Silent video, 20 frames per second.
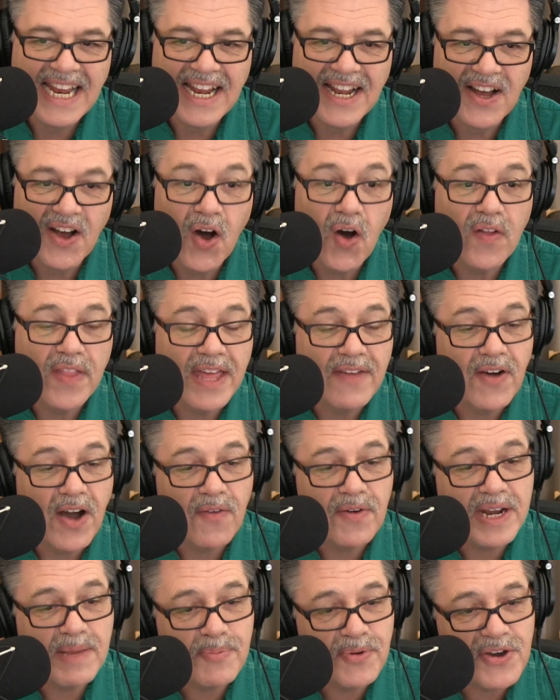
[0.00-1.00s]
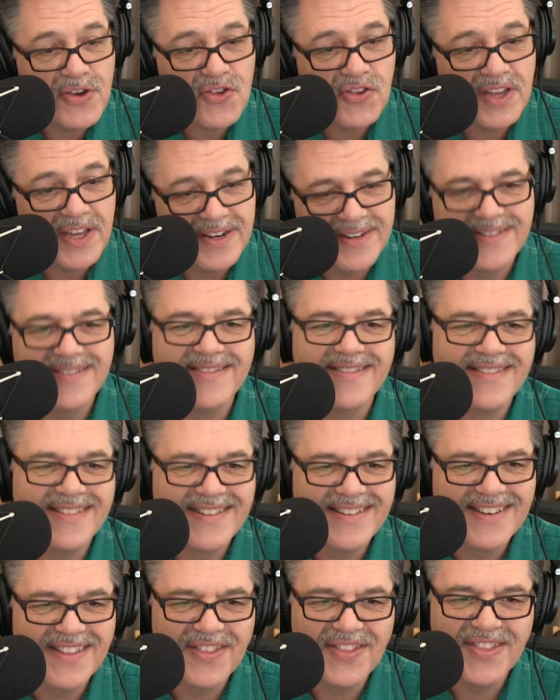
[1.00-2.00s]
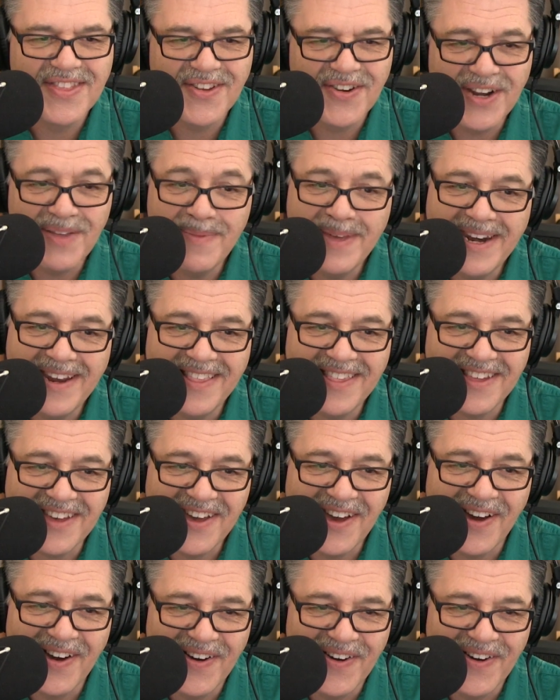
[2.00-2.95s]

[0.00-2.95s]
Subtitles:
Oh, they've already pushed it 30 minutes ago.